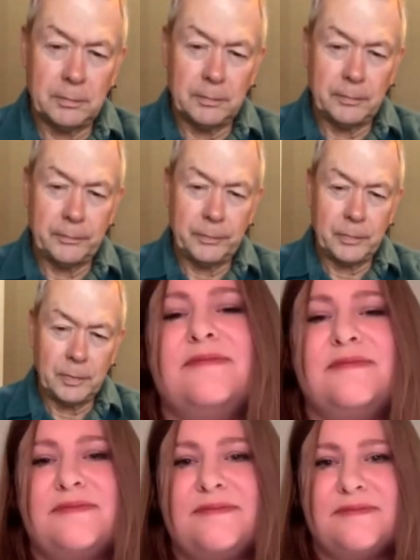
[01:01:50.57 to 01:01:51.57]

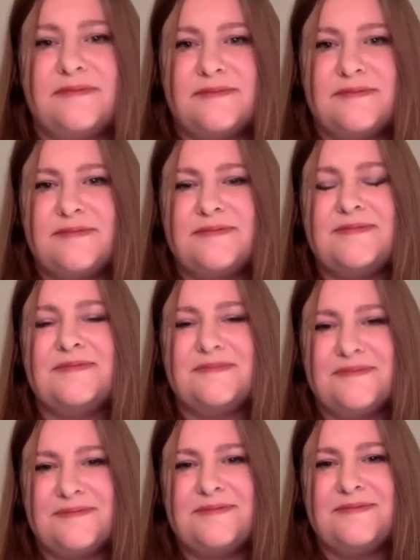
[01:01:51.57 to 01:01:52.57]
And I thought it was kind
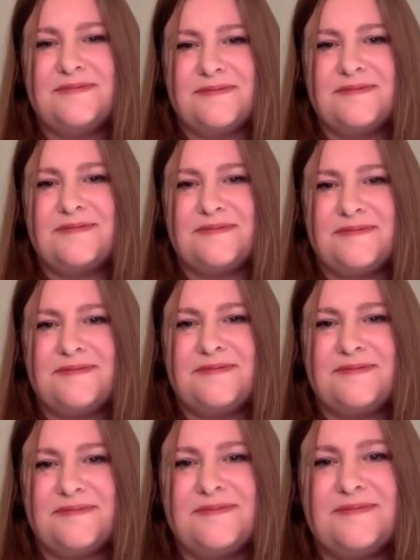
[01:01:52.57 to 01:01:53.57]
of interesting because I
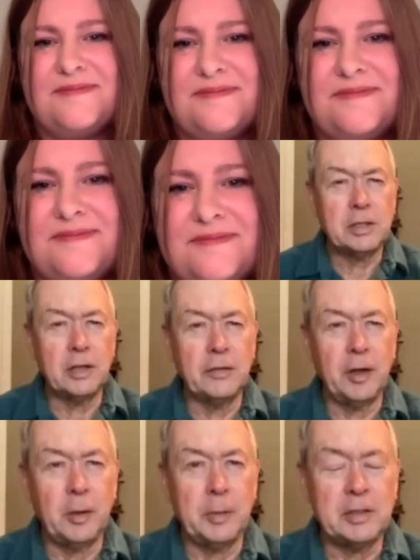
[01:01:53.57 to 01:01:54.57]
saw organization
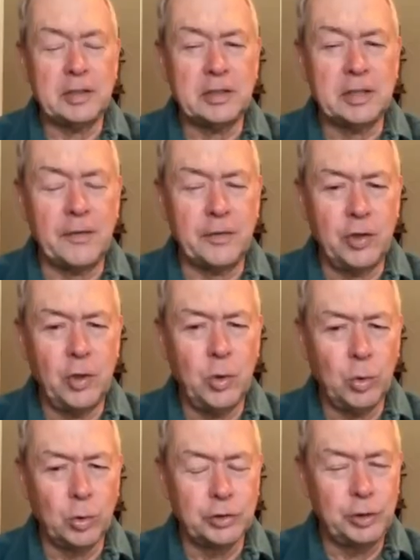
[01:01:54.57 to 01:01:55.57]
development as a set of
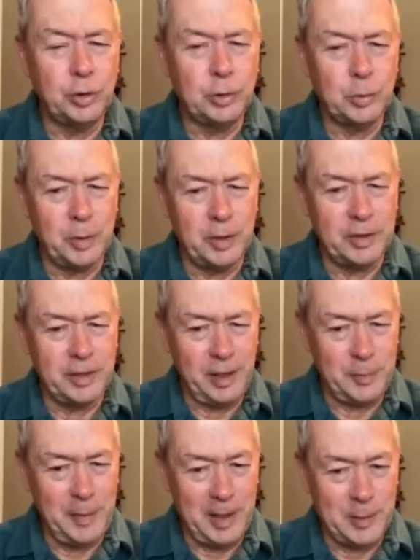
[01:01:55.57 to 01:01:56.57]
tools used within change
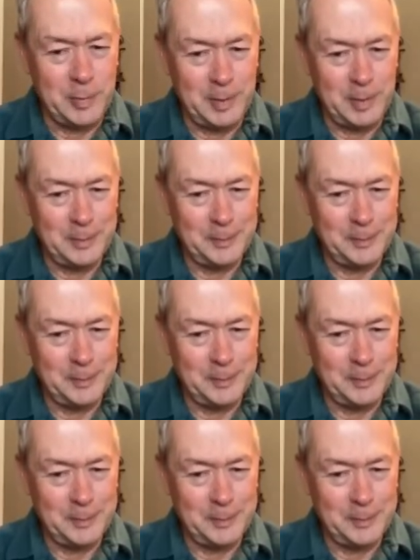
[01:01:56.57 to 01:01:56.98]
management.